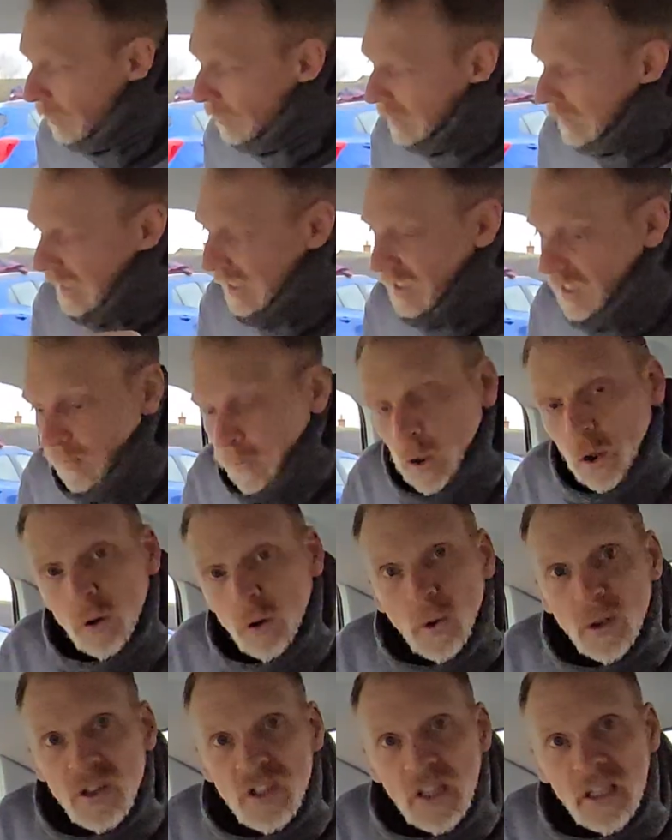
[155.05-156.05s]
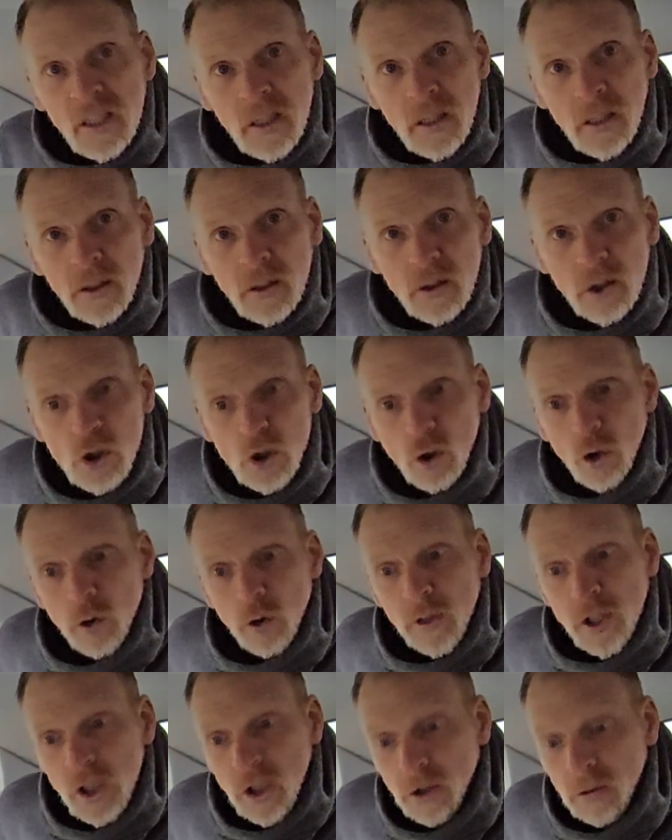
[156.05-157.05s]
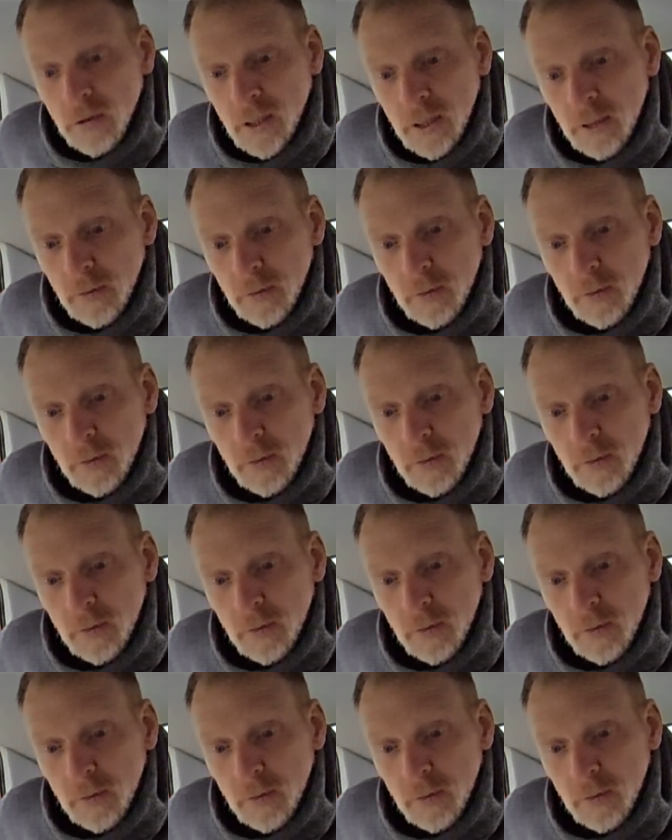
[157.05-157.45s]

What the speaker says: Let's have a look what's in the storage unit.